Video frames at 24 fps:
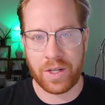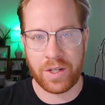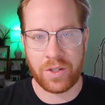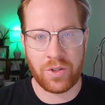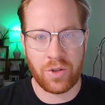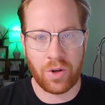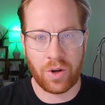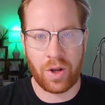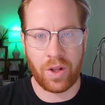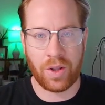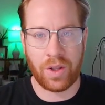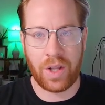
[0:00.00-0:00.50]
It
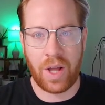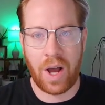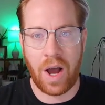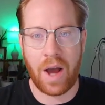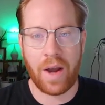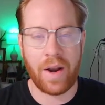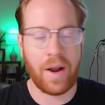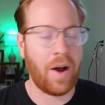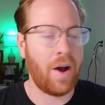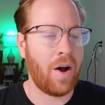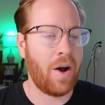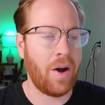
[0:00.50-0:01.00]
took a
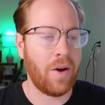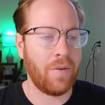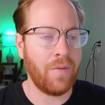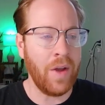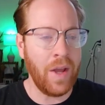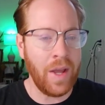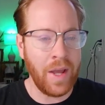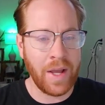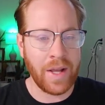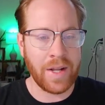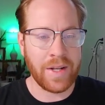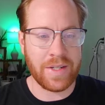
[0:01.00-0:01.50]
lot of
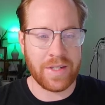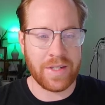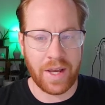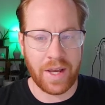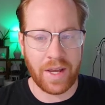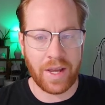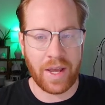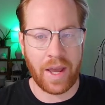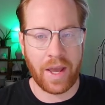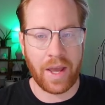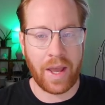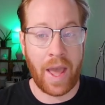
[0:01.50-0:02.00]

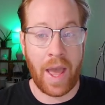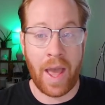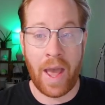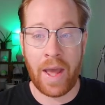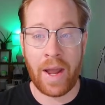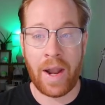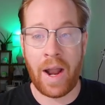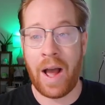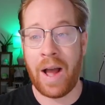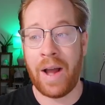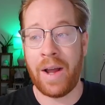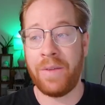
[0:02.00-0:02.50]
digging,
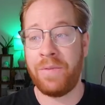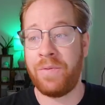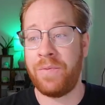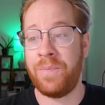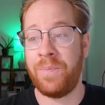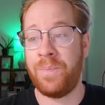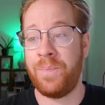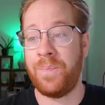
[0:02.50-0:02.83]
and I